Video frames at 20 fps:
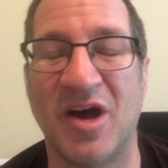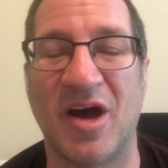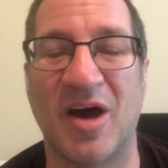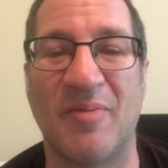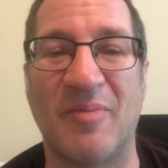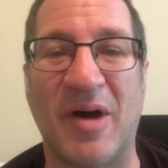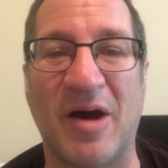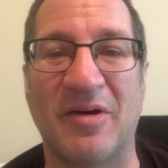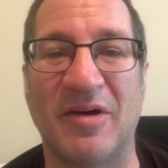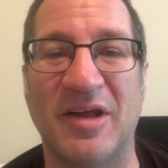
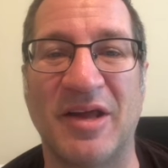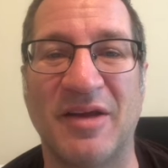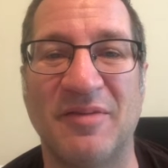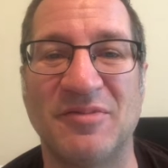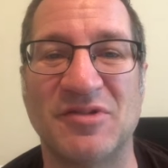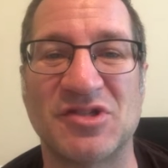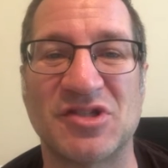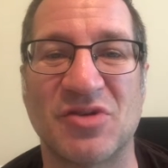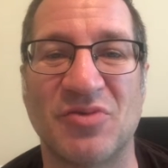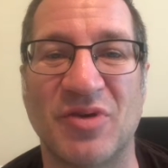about Him
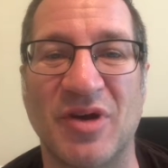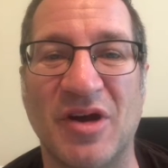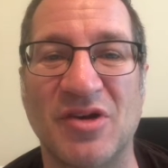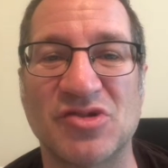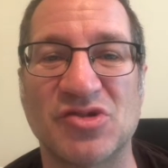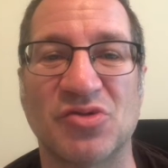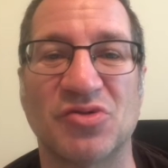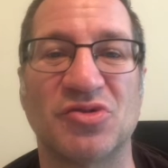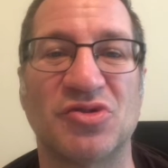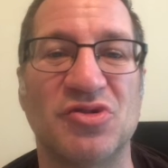to someone
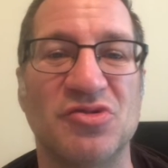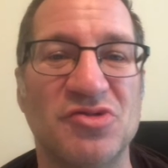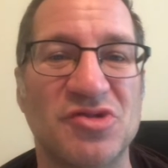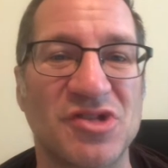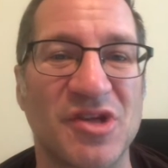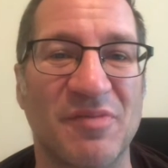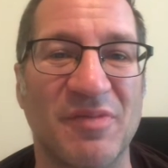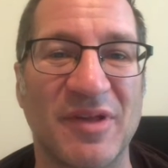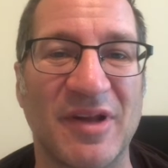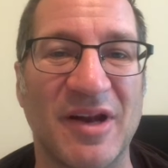else or do
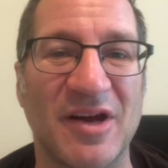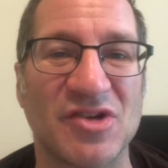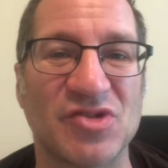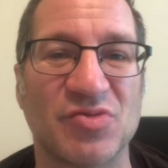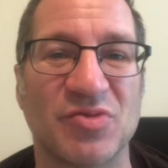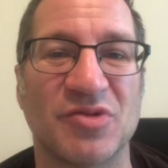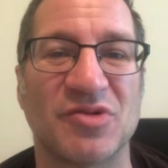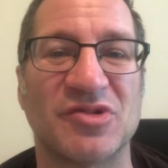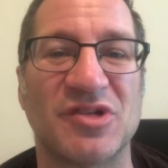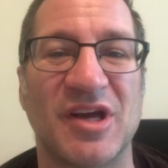something
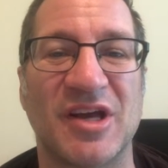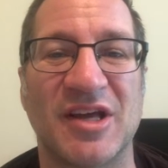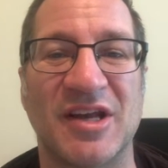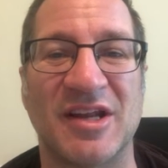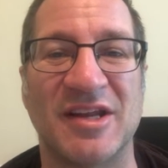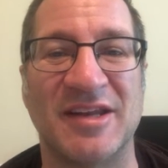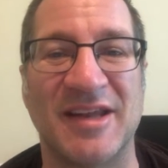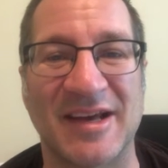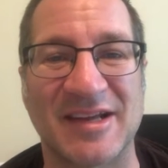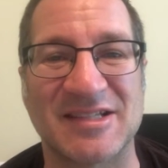else where you're taking
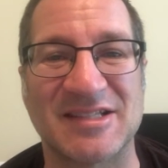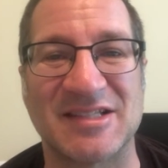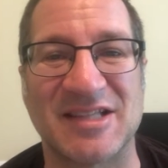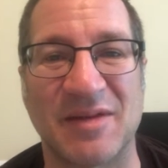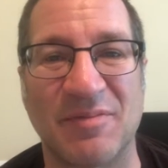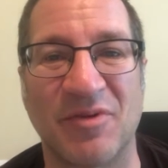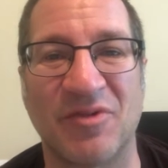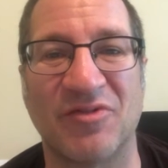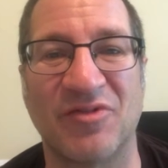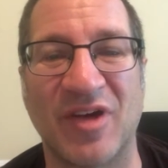a next
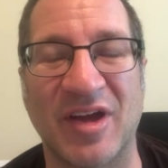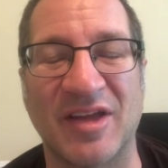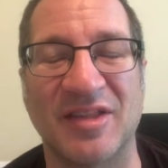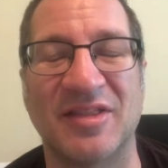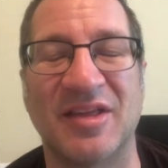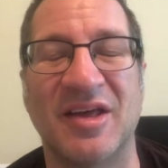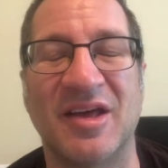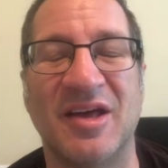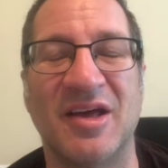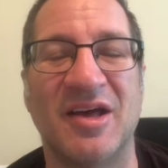step of
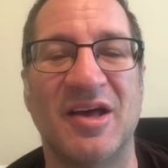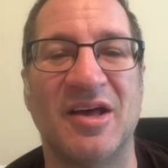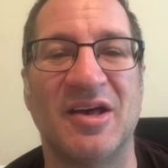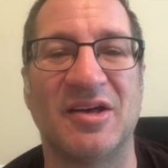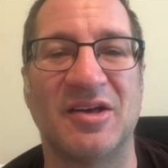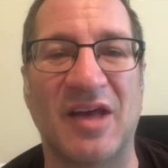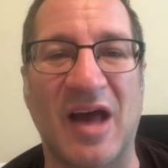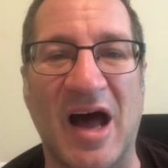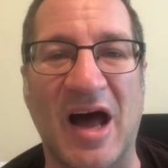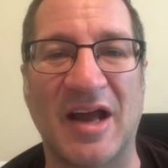faith.
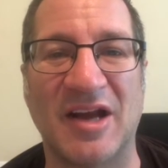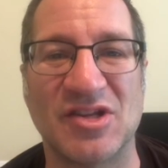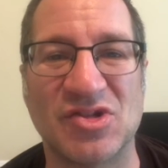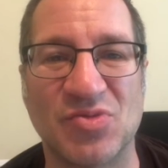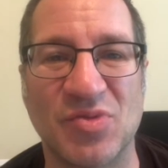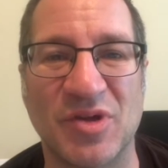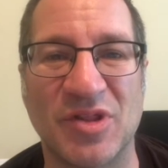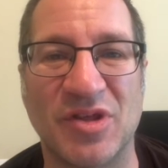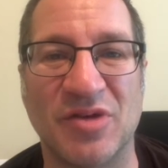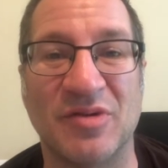God is
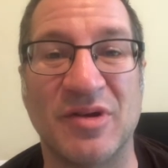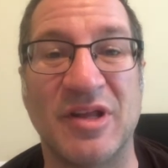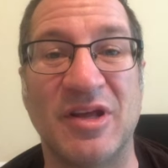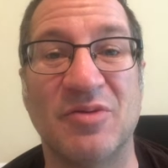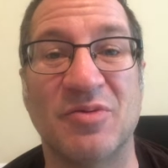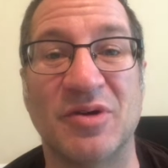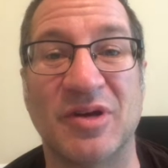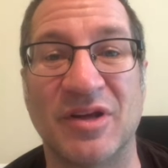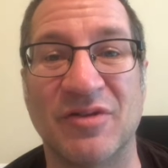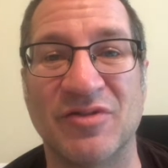with you and He
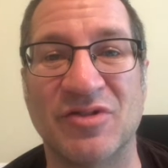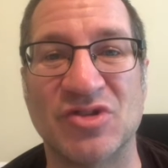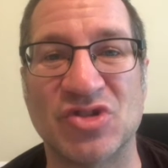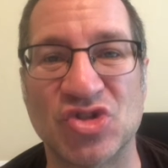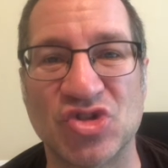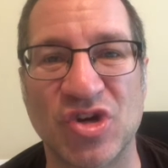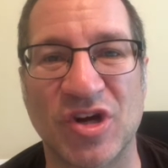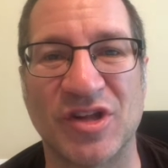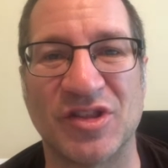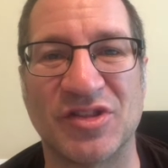will give you
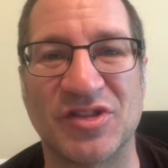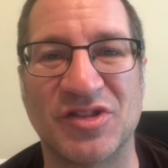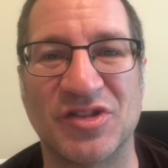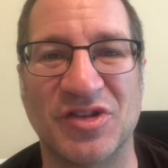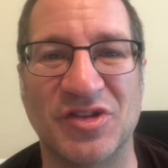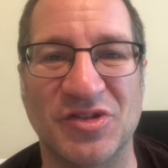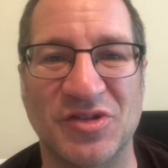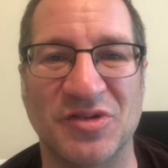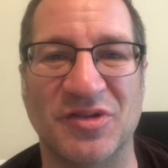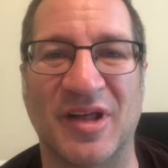strength
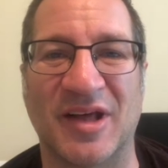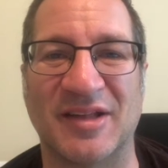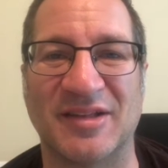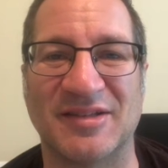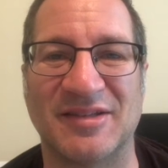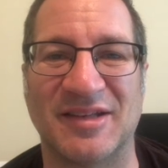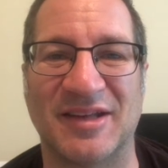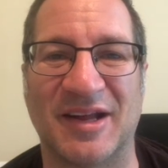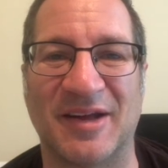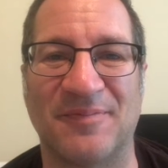to do
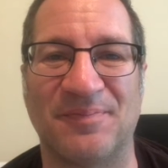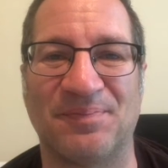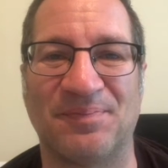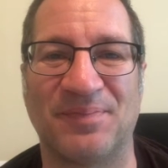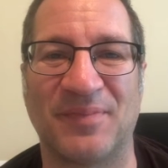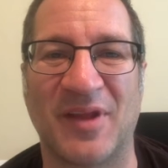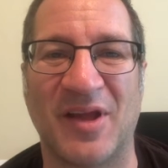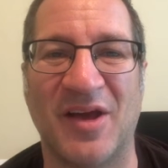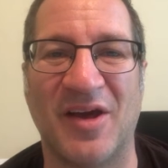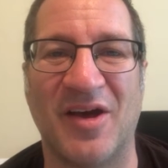that today.
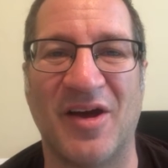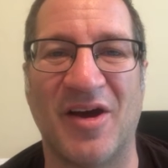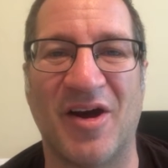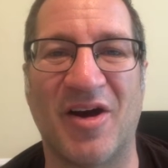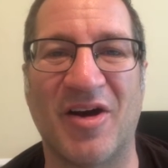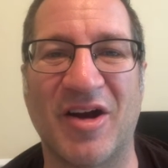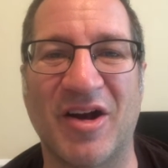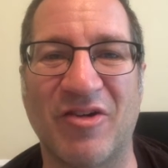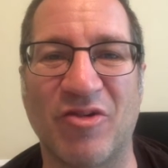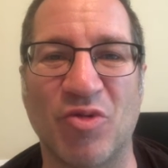
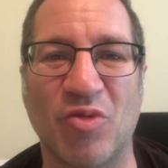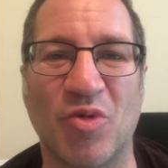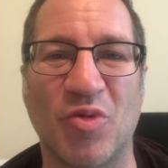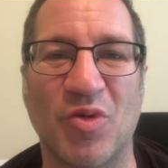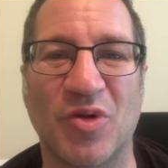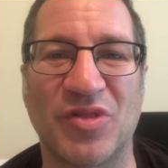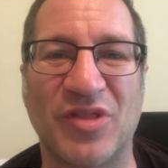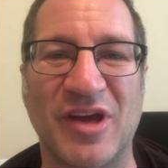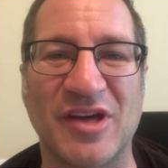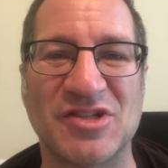All right, everyone.
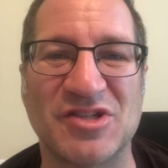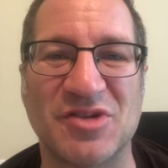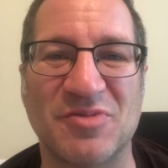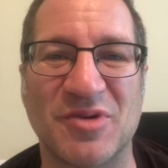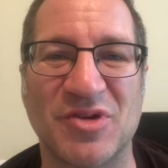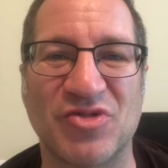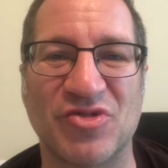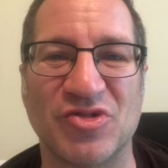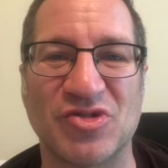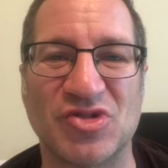Well, thanks so
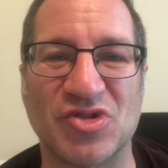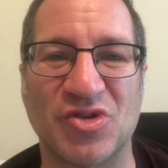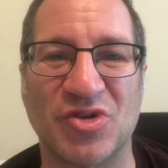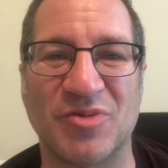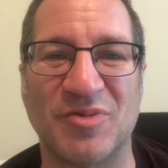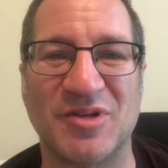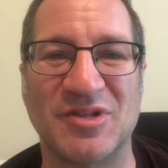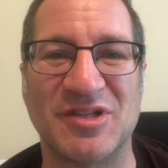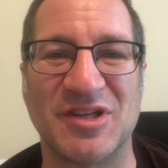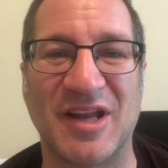much for
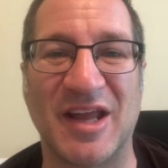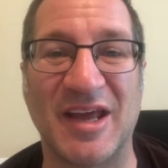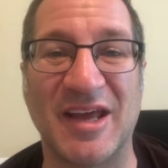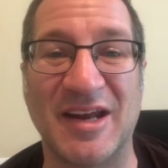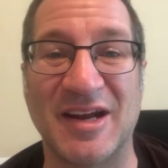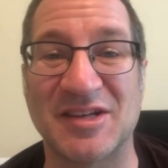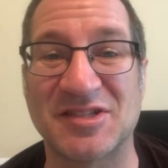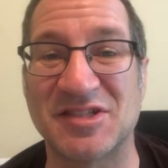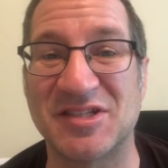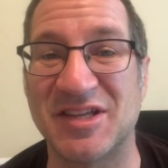joining me today,
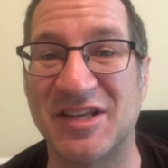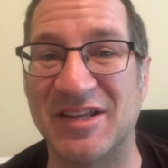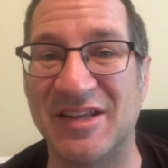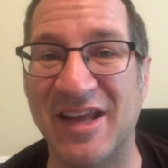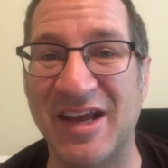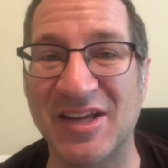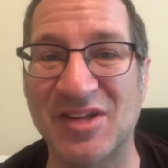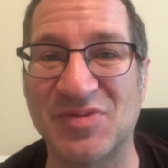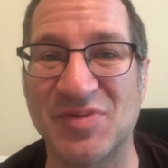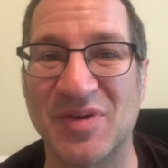and I'll see you
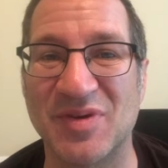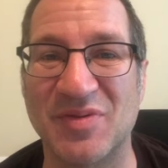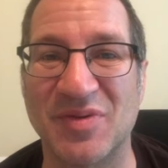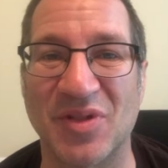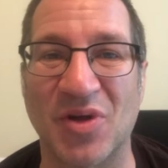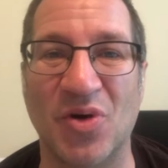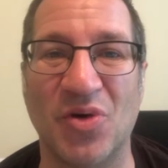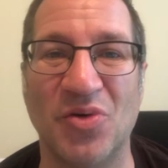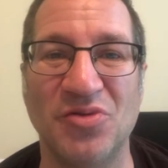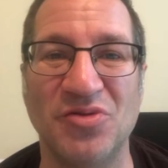next week
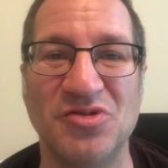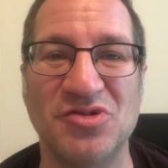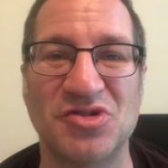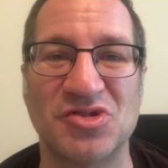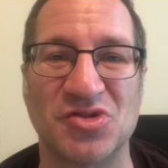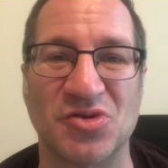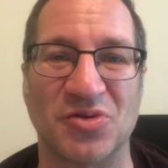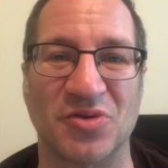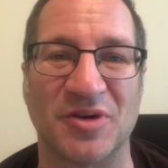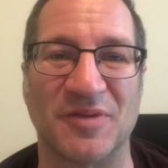with a whole new
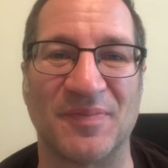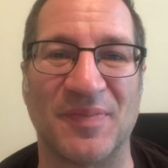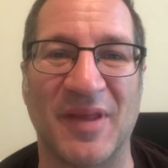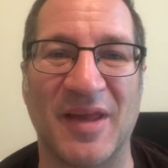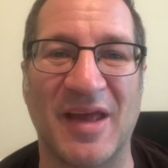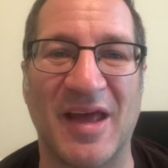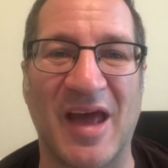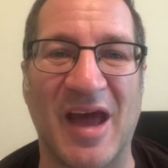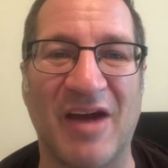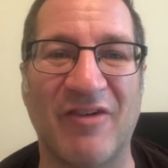story.
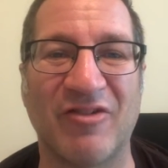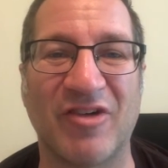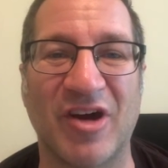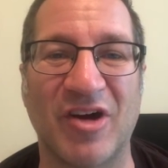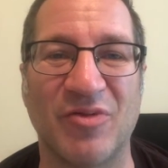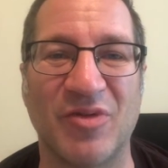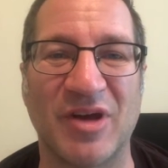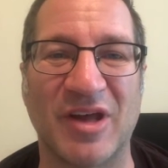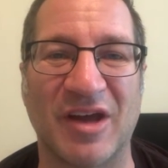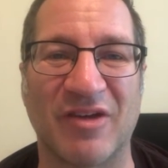Have a
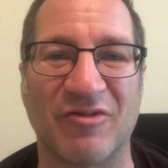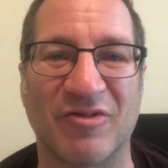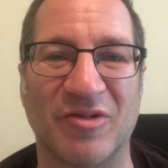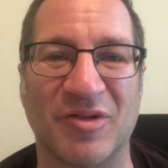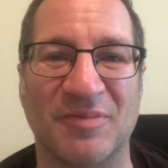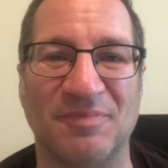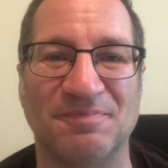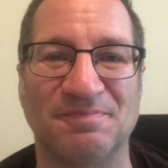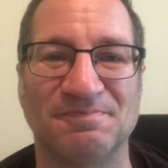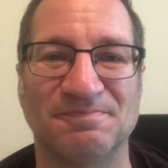great week,
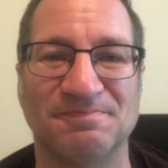everyone.